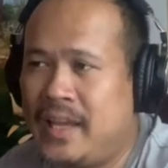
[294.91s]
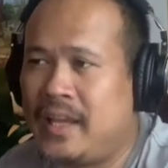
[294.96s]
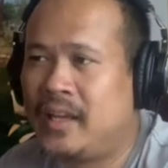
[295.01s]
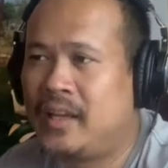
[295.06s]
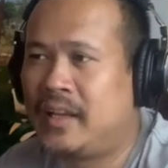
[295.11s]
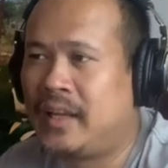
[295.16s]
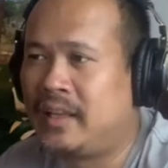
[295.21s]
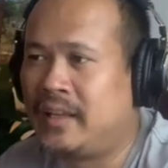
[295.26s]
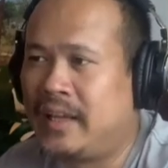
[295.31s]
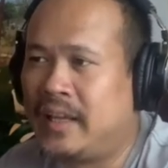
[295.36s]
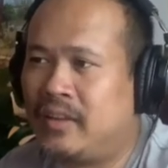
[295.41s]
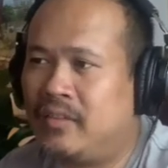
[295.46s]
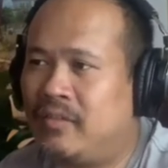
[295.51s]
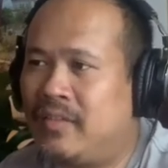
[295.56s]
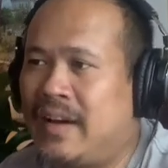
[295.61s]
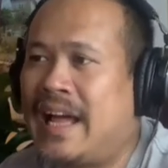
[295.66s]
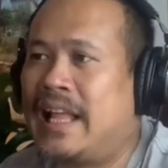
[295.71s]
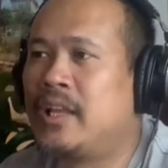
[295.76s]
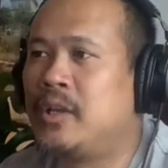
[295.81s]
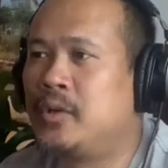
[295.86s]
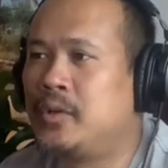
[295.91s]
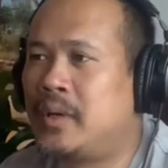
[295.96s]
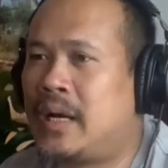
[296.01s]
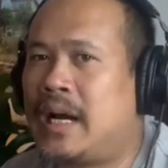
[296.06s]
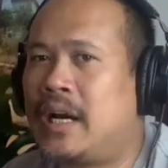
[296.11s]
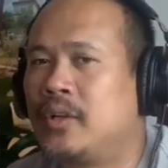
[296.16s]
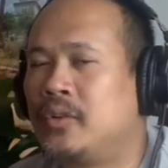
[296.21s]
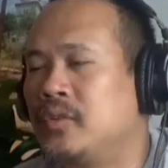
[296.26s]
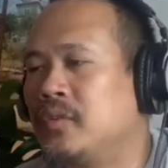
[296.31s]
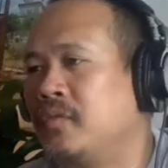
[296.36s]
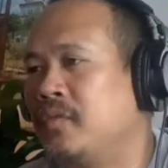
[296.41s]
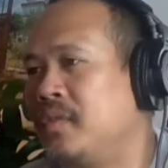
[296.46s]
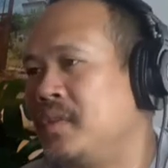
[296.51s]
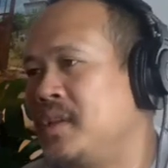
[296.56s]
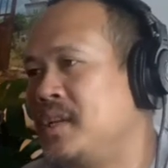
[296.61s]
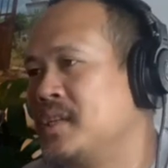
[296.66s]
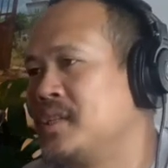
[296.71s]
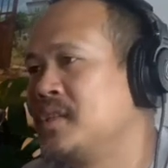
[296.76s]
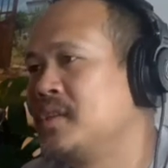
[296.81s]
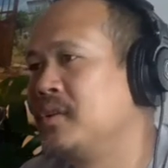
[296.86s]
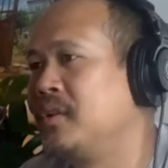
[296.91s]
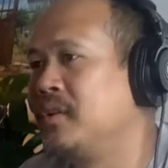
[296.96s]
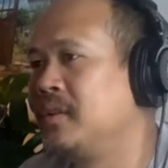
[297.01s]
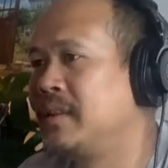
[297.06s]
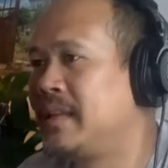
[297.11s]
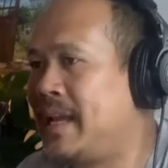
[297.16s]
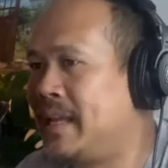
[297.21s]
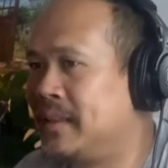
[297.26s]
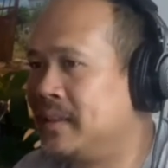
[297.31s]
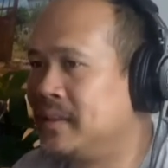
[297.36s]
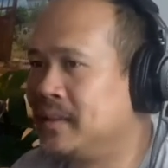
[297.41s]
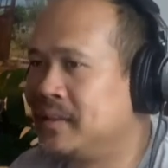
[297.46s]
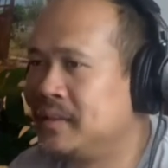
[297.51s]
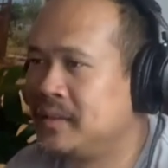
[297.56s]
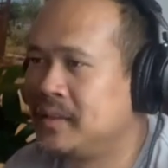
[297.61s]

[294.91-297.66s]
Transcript: think can get value out of this content.